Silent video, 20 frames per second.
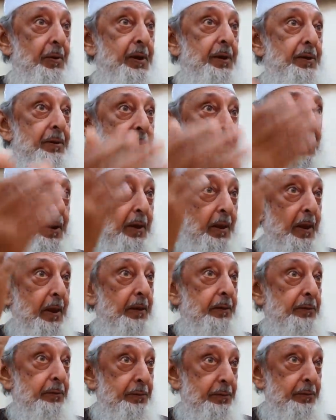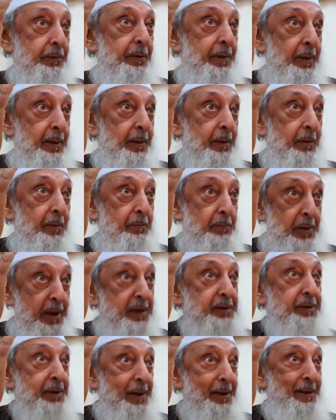wins Allah's
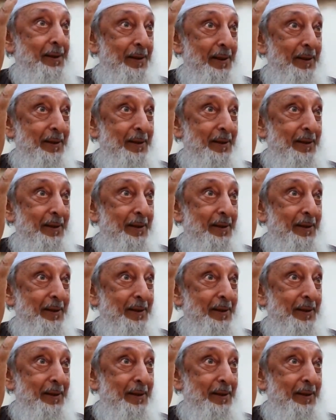pleasure,